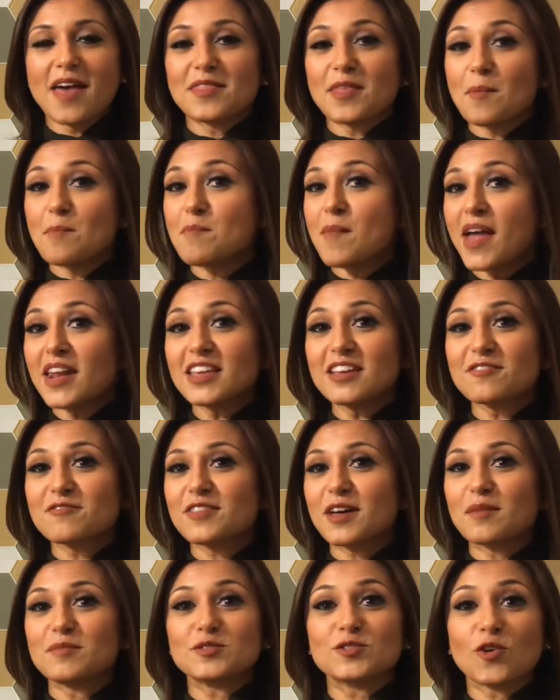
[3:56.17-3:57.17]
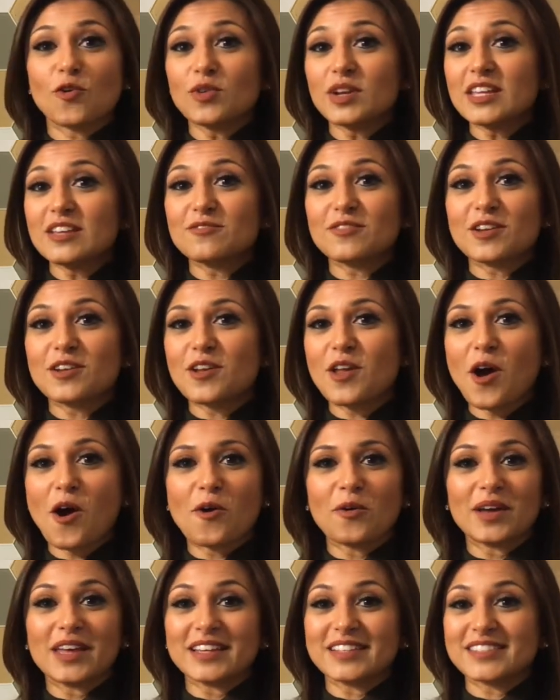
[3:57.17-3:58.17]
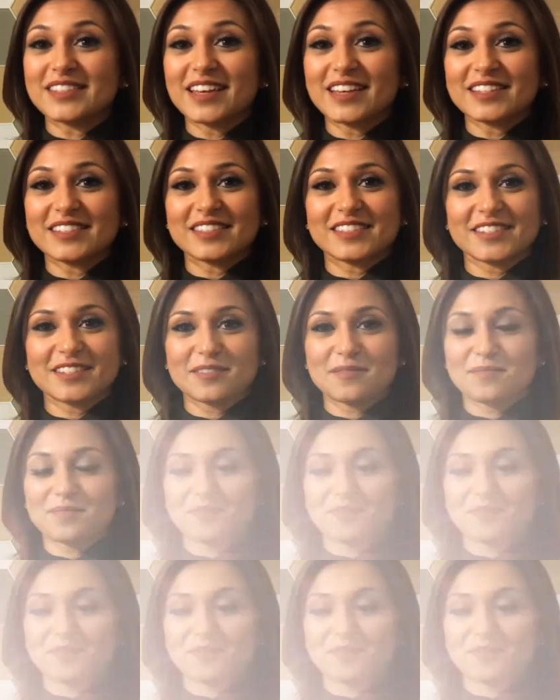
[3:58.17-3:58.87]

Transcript: that many of them don't even know exist.